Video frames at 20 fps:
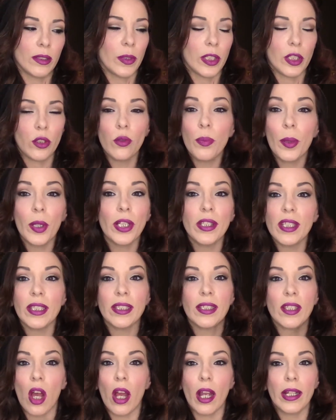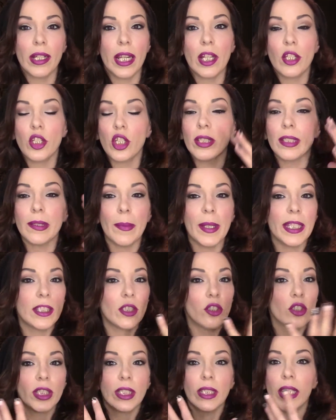When you put this on, it just makes
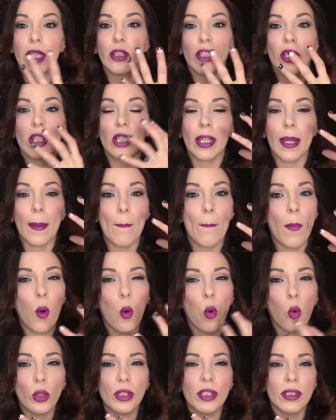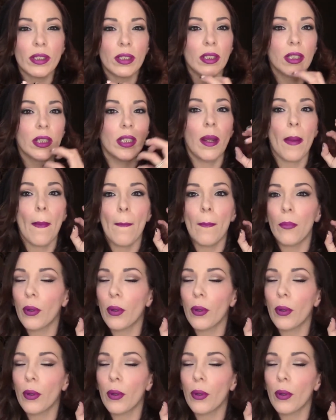your skin look like porcelain.